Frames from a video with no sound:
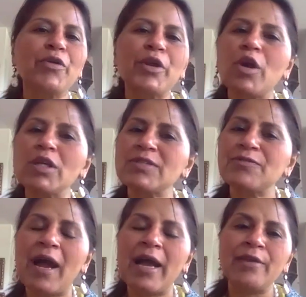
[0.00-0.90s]
already got
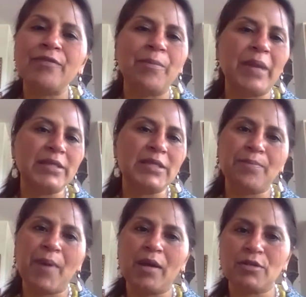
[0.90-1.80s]
five amazing
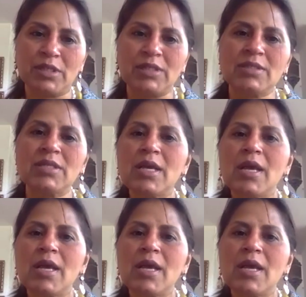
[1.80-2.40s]
partners